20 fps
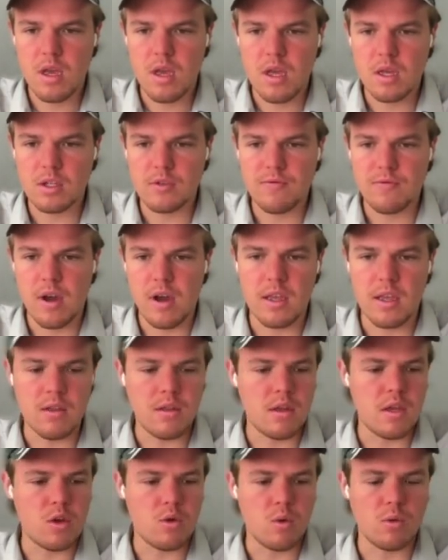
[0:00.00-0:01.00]
Let's find
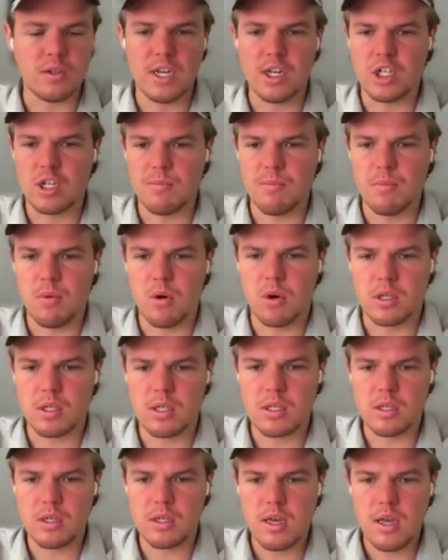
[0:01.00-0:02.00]
the quotation
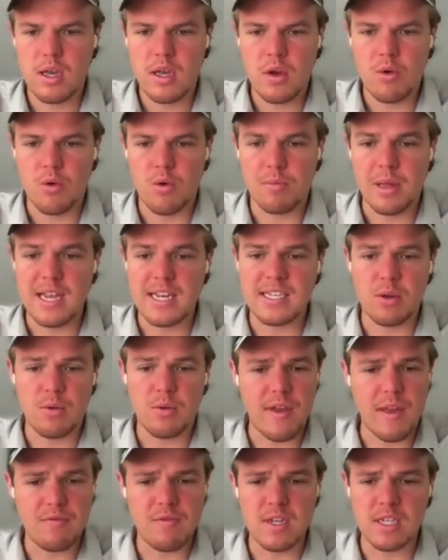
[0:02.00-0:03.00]
marks, replace it with
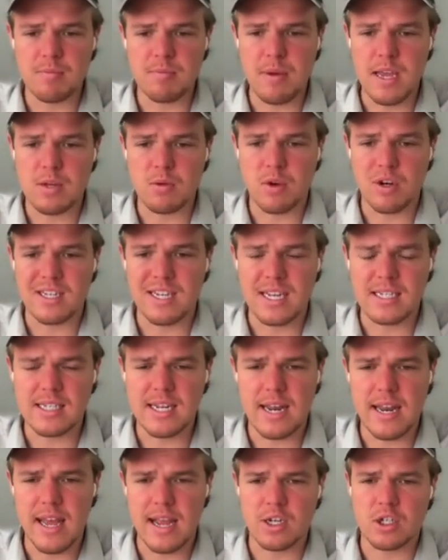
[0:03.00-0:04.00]
empty space. We're going to test
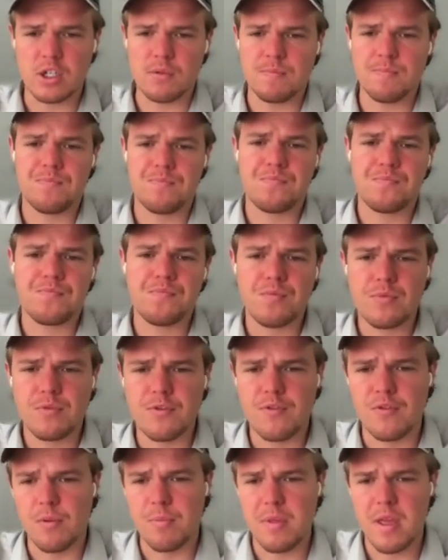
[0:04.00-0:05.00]
that action.
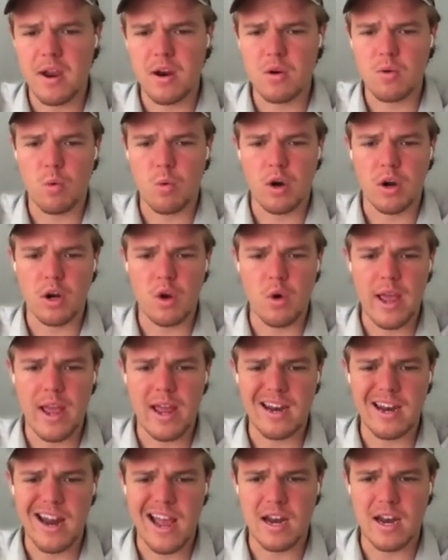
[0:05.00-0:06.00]
From there, we're going to go
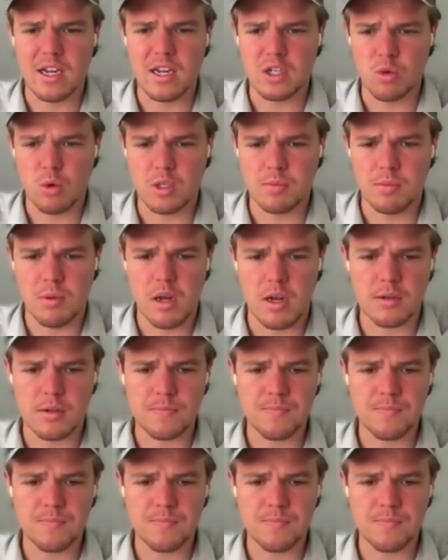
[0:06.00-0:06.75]
ahead and add a storage block.